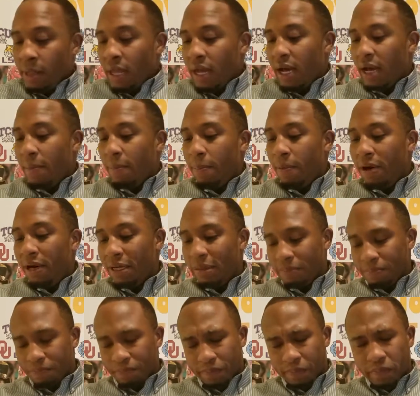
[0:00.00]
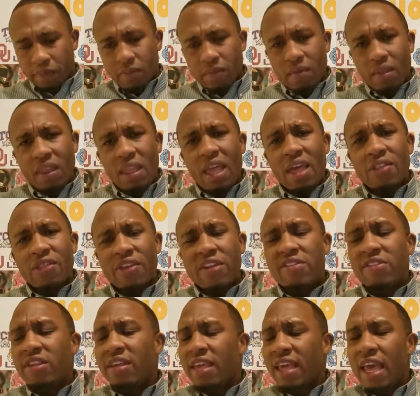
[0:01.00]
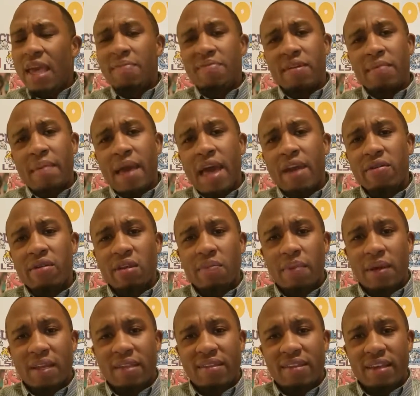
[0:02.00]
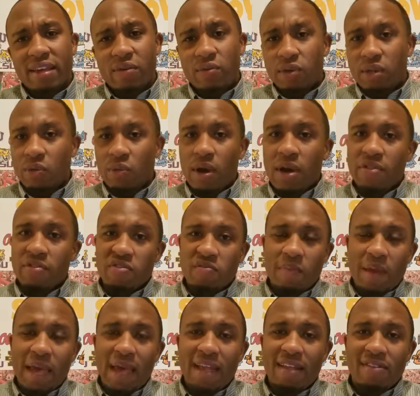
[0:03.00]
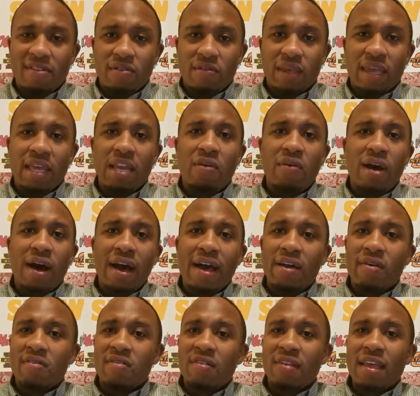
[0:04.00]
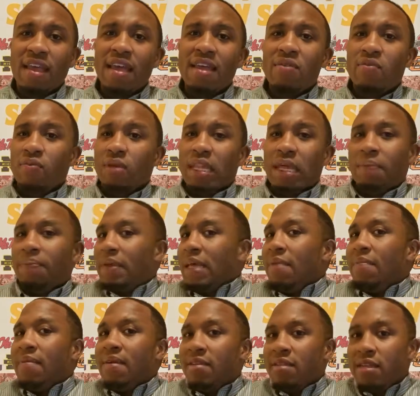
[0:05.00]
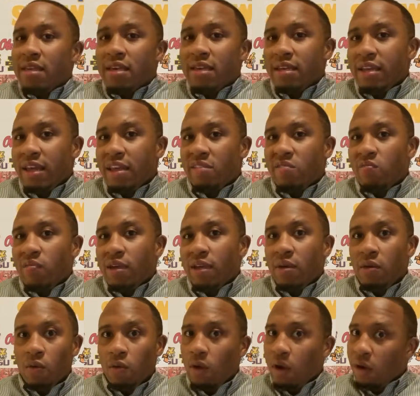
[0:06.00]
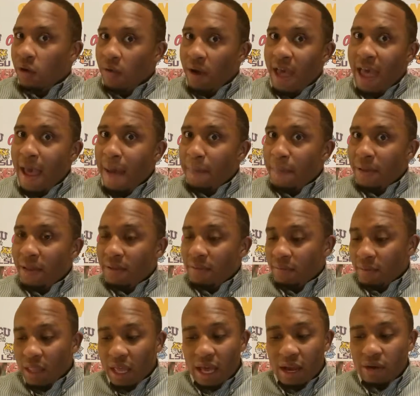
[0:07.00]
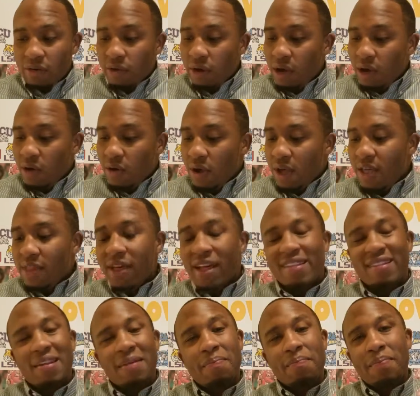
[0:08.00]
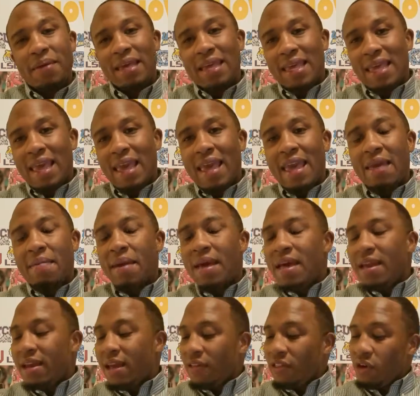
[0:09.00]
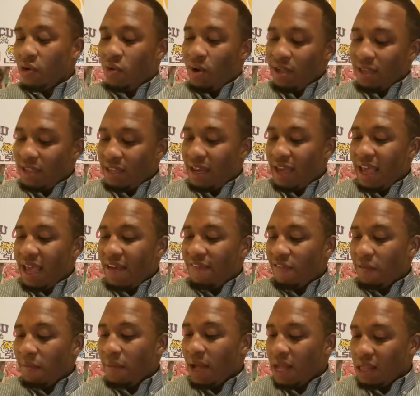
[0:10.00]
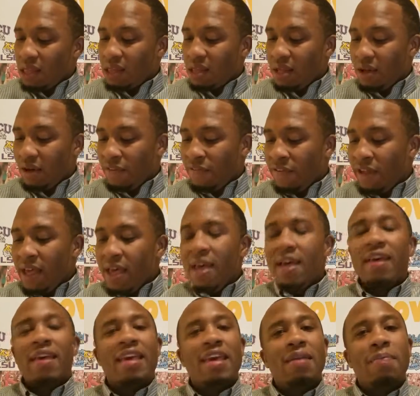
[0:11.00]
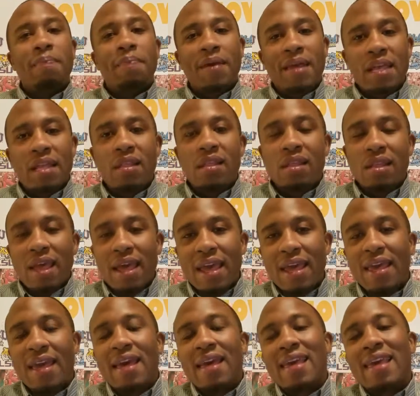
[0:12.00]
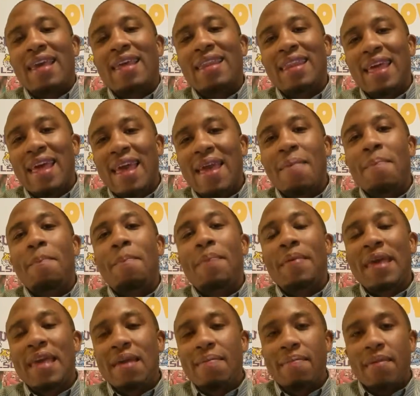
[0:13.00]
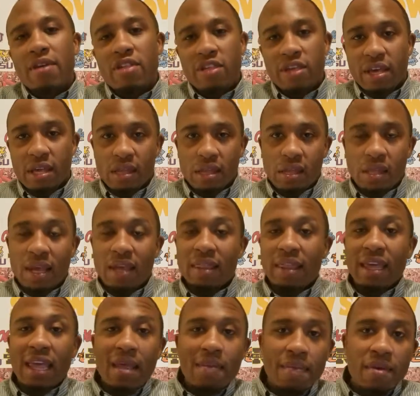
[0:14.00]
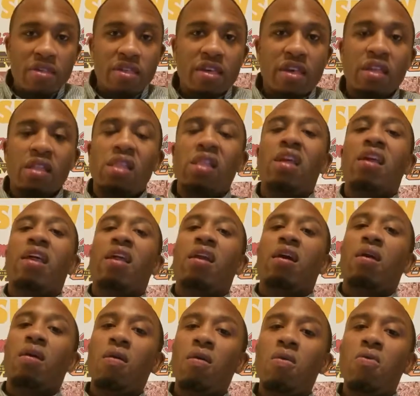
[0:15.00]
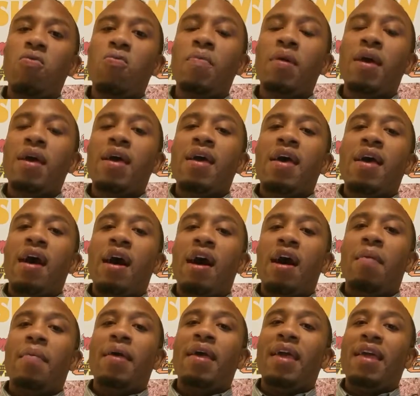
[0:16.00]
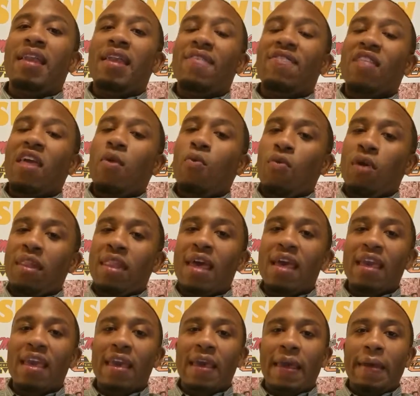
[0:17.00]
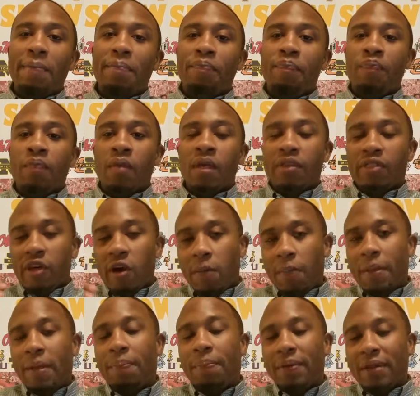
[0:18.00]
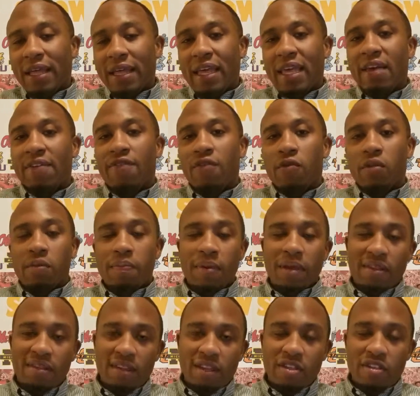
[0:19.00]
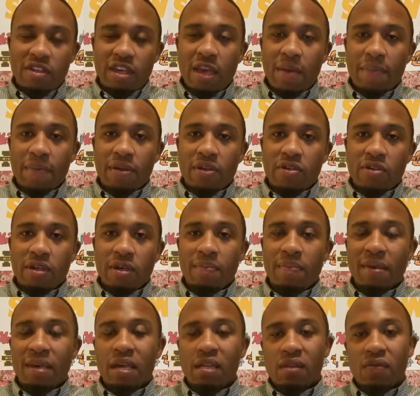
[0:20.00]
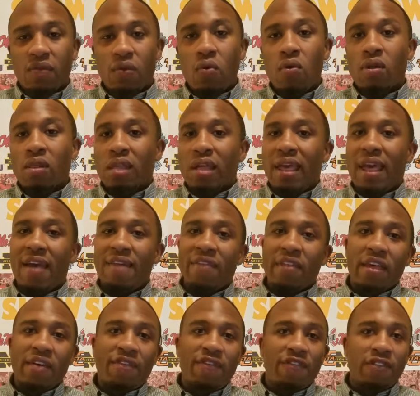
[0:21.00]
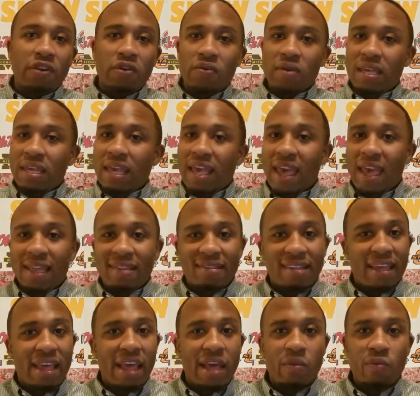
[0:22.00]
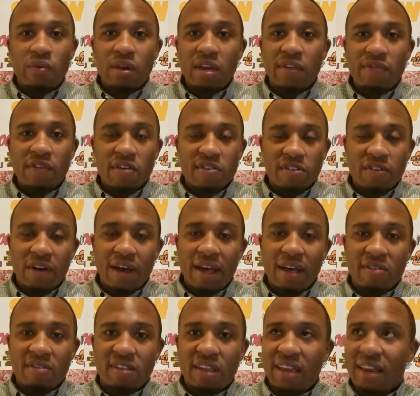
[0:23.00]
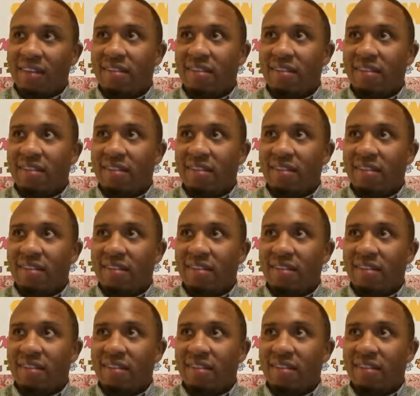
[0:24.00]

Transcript: But these are the games that matter in the Big Ten when the weather's bad. So can Ohio State, when they play Michigan next week, what'll happen? I don't know. That's a big game. Now, the question I have for myself, can Penn State, can they beat Michigan State? They get Michigan State at home, and if they win that game, they'll be playing for the Big Ten championship because, of course, they have that fluky head-to-head win versus Ohio State.